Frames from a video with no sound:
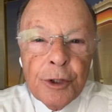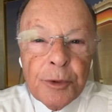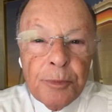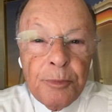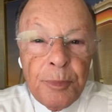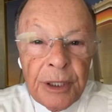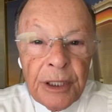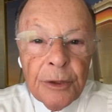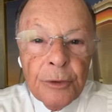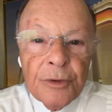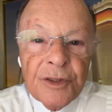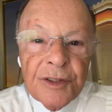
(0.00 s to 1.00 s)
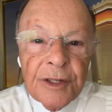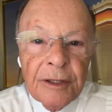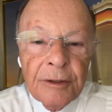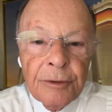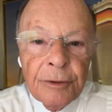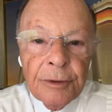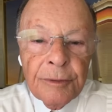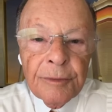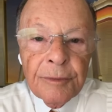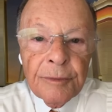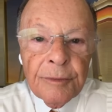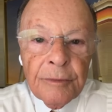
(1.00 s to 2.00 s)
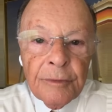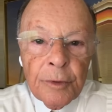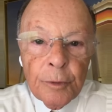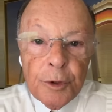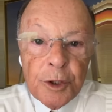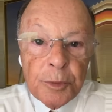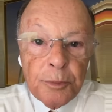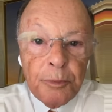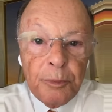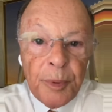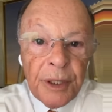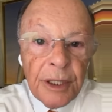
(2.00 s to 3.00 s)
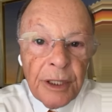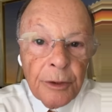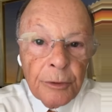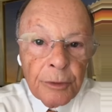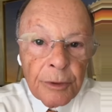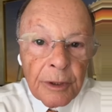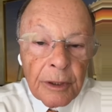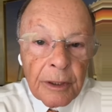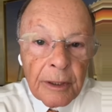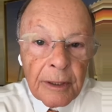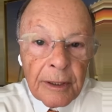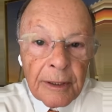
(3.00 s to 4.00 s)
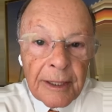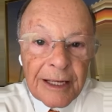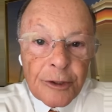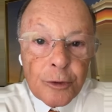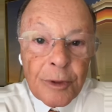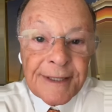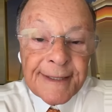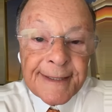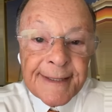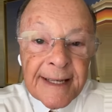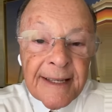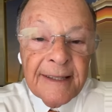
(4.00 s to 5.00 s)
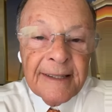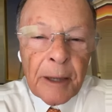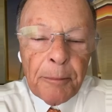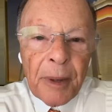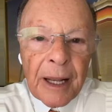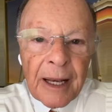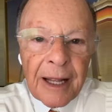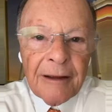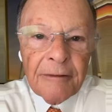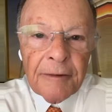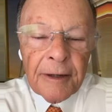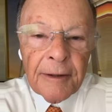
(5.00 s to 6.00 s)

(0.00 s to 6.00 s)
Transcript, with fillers: And may the Holy Spirit, the Spirit of His holy word,